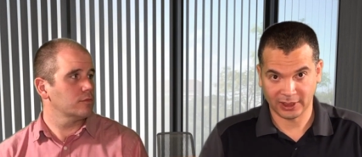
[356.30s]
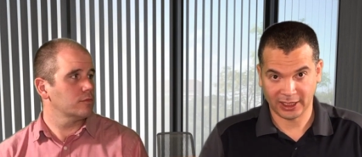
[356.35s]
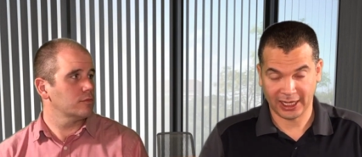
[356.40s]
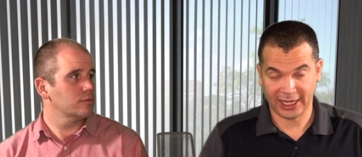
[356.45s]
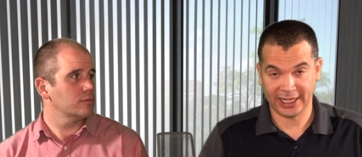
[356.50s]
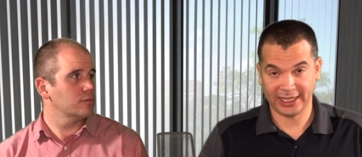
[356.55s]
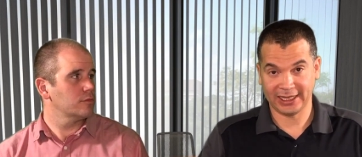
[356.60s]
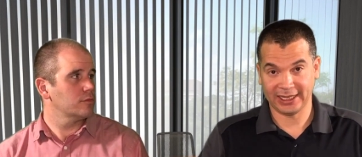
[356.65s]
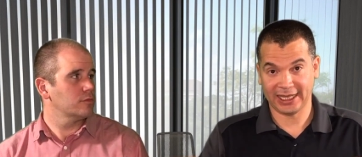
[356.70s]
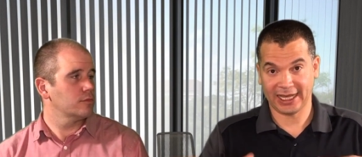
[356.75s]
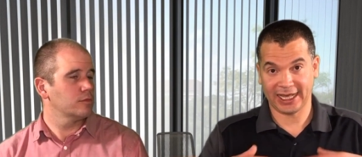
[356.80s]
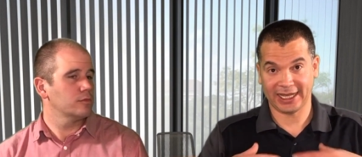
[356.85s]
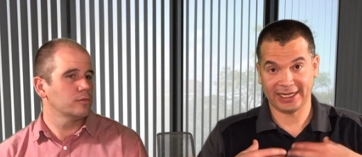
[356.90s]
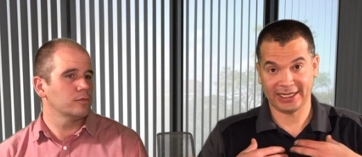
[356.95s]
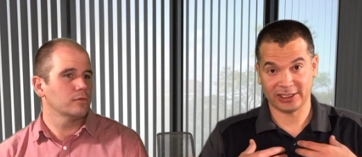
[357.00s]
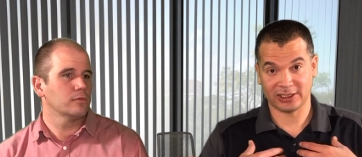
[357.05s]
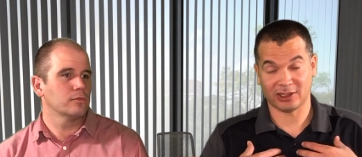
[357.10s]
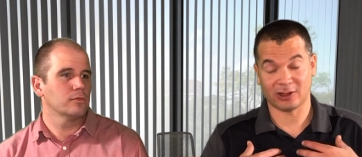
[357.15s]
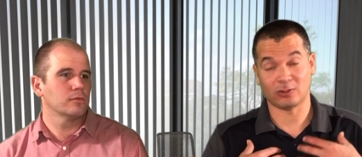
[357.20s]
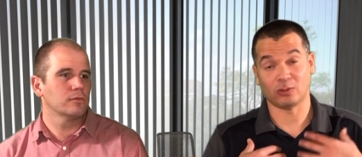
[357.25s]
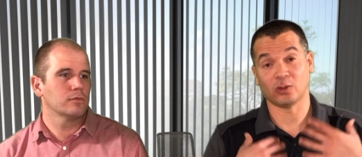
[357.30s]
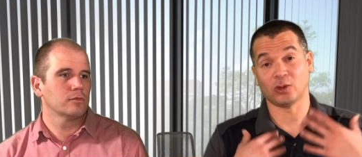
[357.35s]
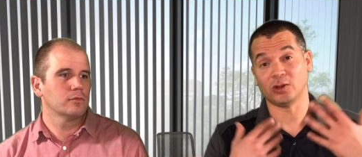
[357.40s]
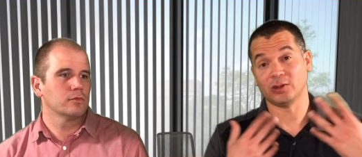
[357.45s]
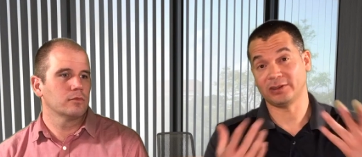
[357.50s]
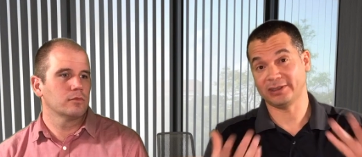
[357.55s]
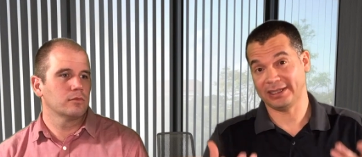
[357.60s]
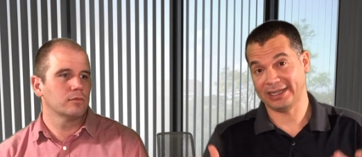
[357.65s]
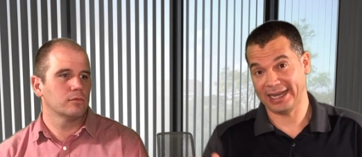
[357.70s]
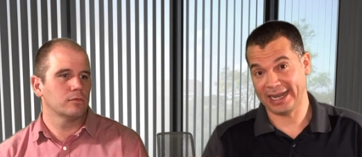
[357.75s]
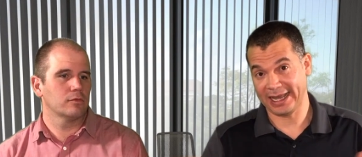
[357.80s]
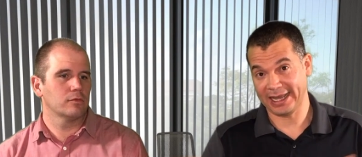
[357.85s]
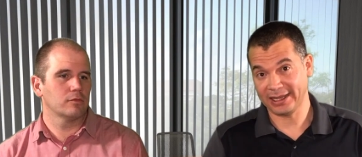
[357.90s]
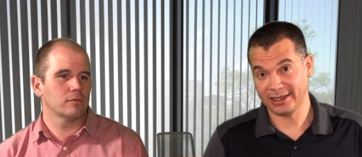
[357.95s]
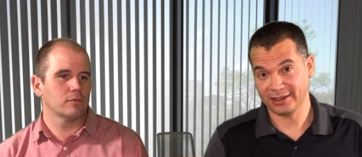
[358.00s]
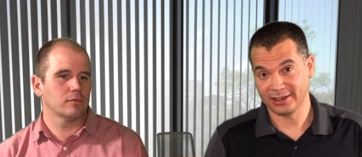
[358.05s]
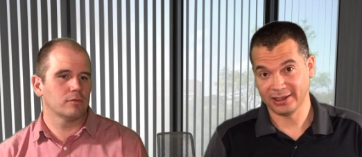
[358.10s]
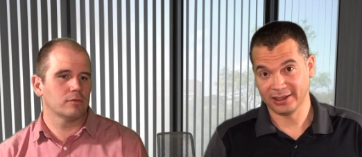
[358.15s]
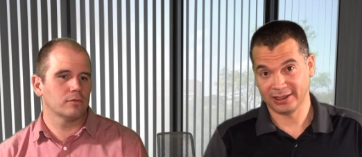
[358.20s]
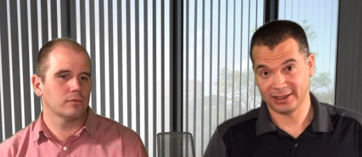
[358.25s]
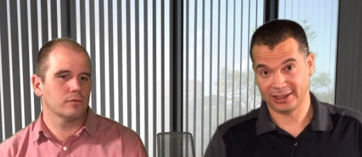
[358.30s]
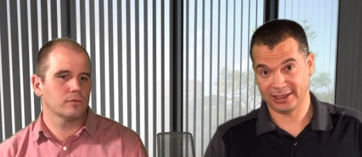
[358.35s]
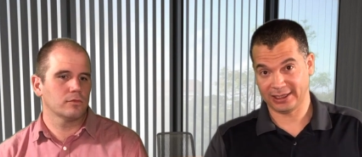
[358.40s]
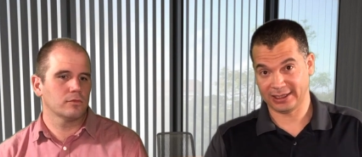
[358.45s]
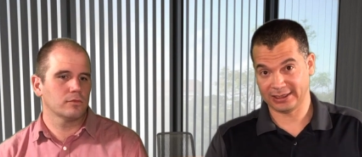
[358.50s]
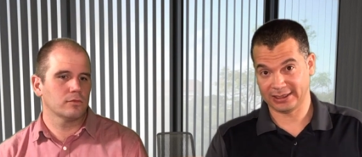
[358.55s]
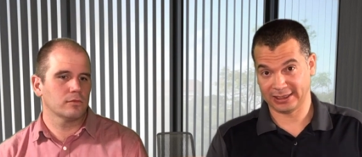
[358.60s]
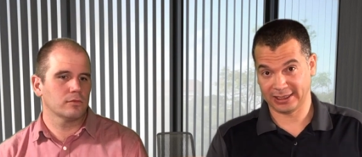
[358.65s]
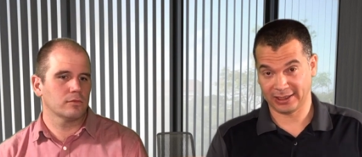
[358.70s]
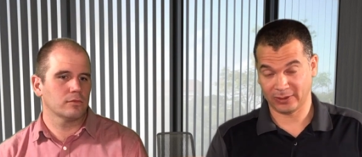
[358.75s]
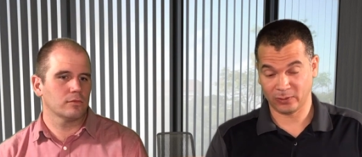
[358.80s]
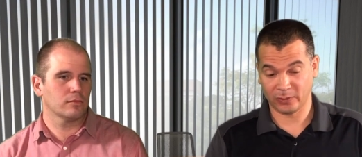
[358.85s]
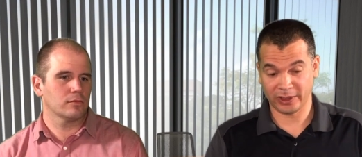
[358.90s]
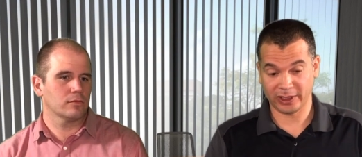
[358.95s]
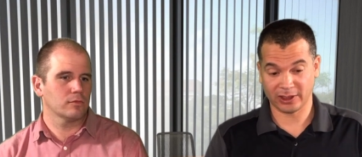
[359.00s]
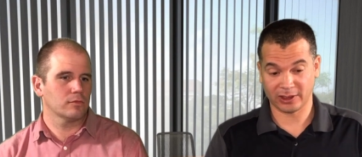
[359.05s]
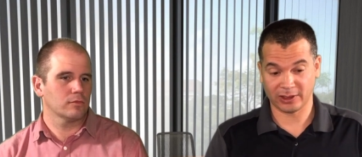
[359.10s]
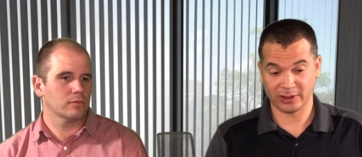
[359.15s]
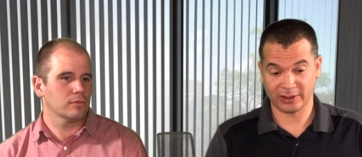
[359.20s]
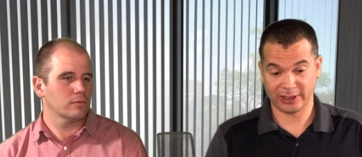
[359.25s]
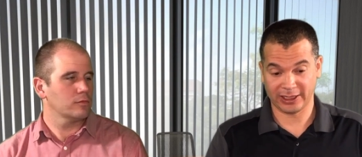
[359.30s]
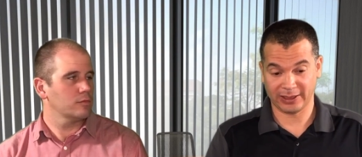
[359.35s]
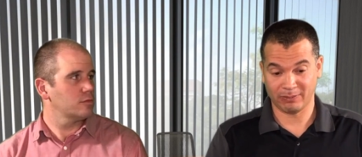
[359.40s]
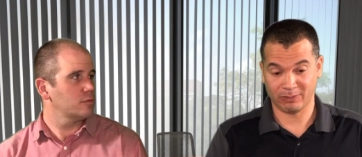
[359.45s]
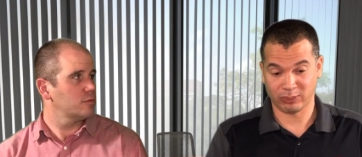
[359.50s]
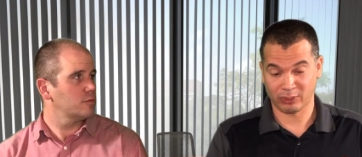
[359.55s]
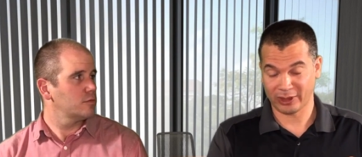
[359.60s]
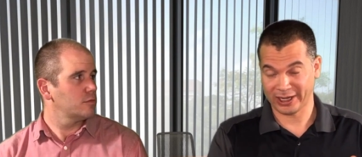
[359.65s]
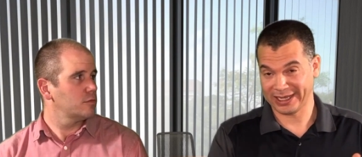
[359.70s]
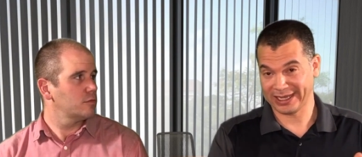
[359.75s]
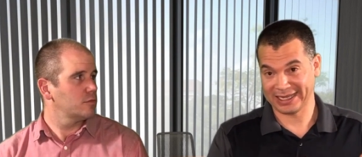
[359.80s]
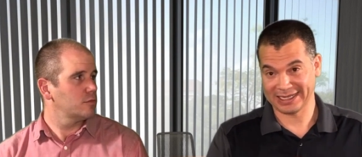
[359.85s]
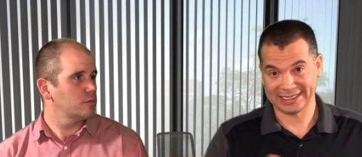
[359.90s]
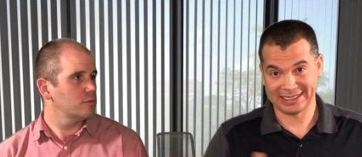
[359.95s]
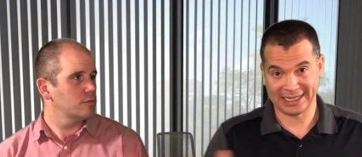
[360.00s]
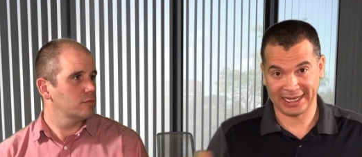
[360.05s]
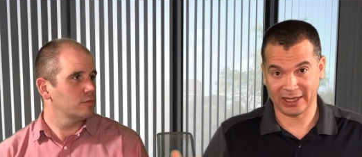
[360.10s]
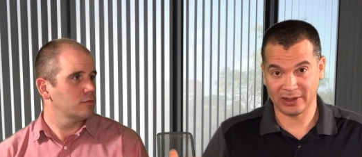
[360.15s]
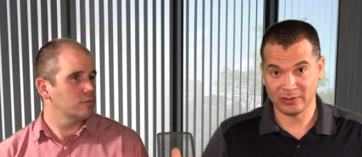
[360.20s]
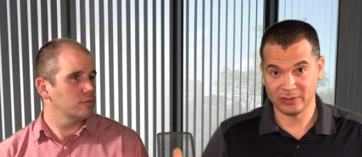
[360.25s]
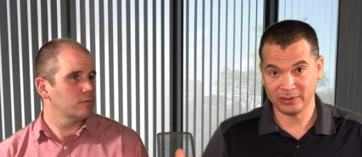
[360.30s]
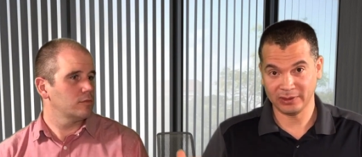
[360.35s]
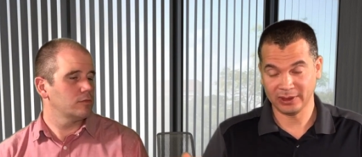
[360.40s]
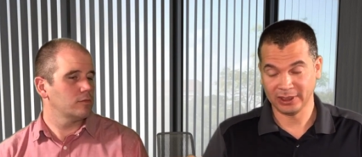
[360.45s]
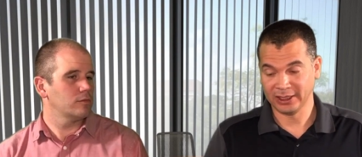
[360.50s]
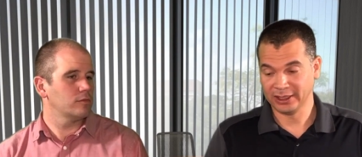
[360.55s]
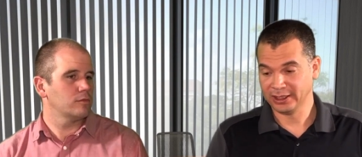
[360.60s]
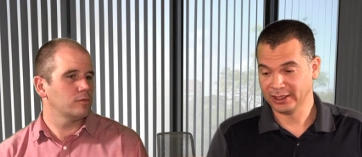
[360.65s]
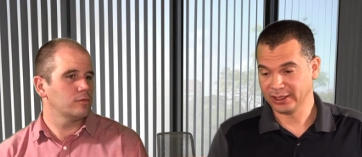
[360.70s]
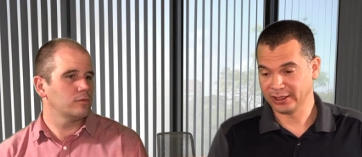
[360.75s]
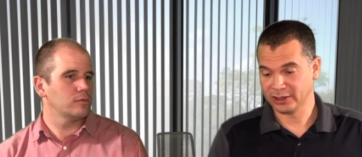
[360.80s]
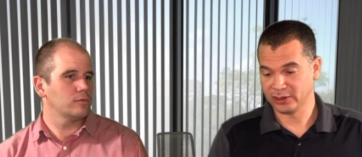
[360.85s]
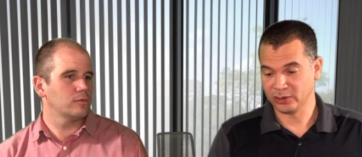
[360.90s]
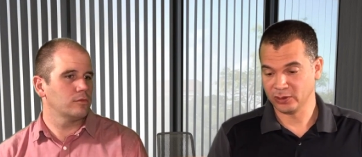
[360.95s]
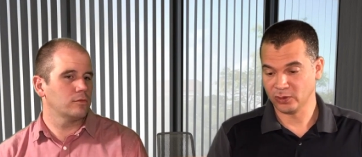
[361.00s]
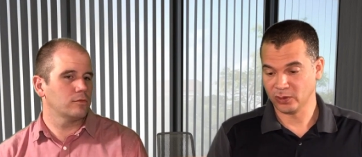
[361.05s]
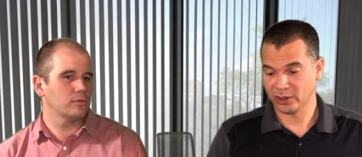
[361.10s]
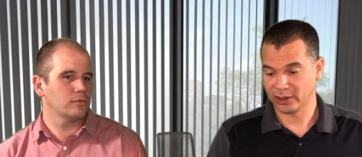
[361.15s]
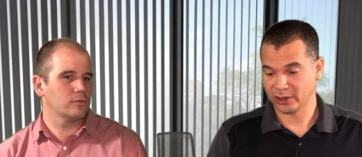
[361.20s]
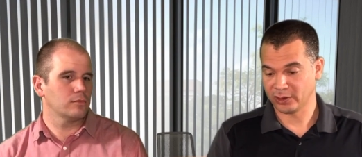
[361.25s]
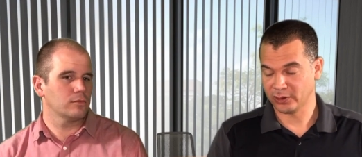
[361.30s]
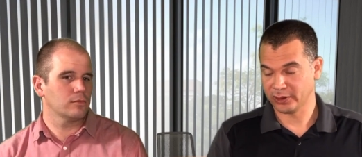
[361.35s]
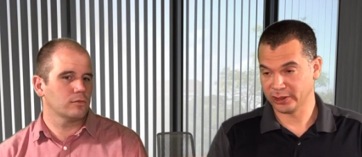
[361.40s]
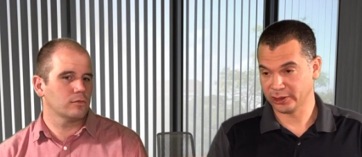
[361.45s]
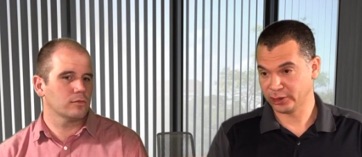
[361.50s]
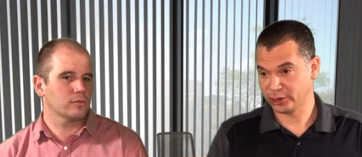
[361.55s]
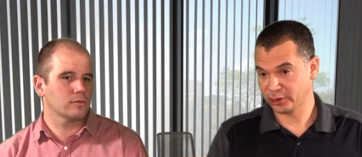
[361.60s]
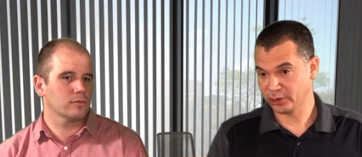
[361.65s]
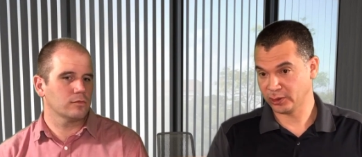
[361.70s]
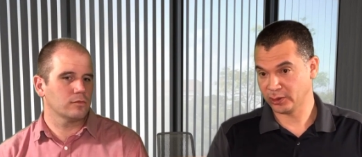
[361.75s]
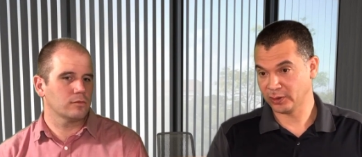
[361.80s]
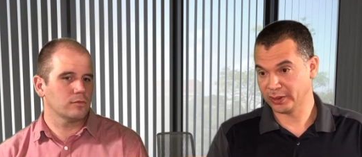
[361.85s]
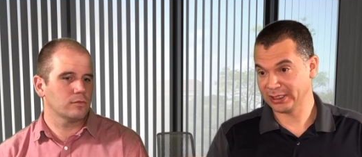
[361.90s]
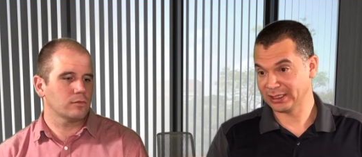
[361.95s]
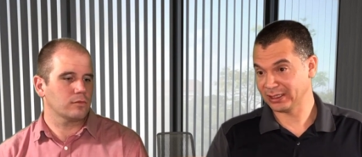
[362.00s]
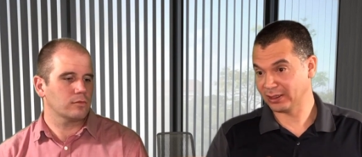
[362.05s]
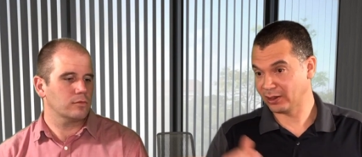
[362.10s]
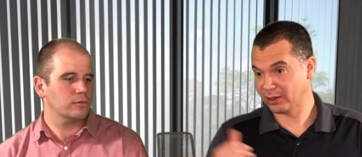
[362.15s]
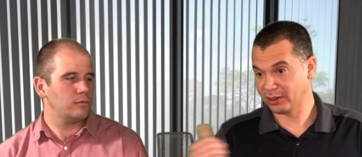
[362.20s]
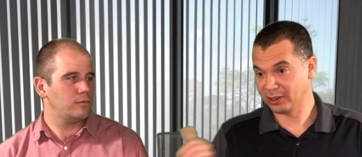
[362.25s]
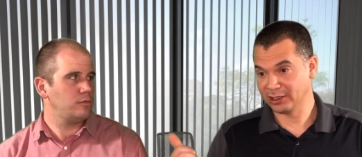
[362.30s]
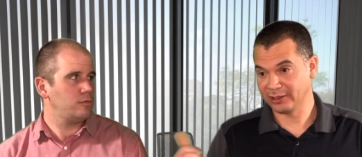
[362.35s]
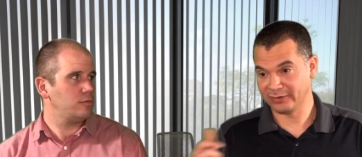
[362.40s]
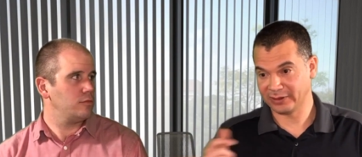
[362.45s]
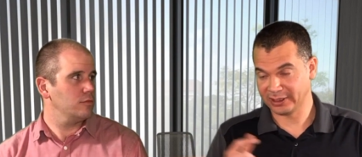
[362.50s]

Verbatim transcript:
Speaker 1: and that is our role today, is that we are going to break it down. You are going to show us all of